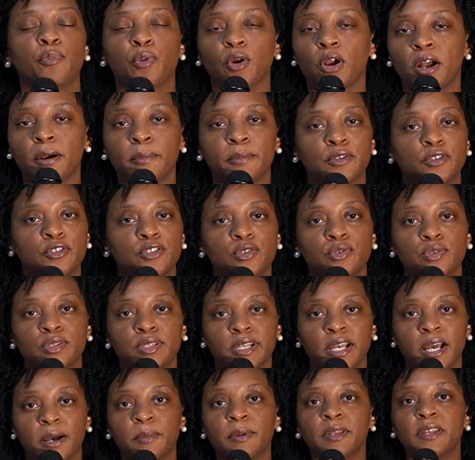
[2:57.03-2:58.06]
promised you is
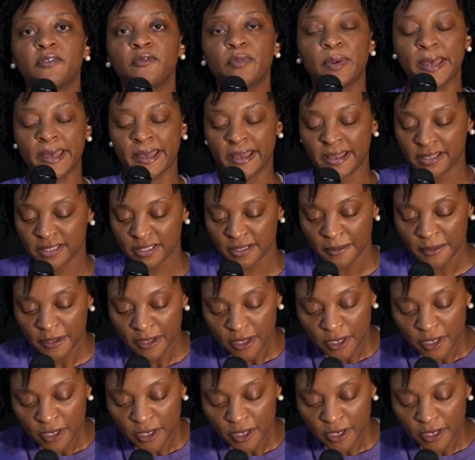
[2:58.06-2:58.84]
coming to pass.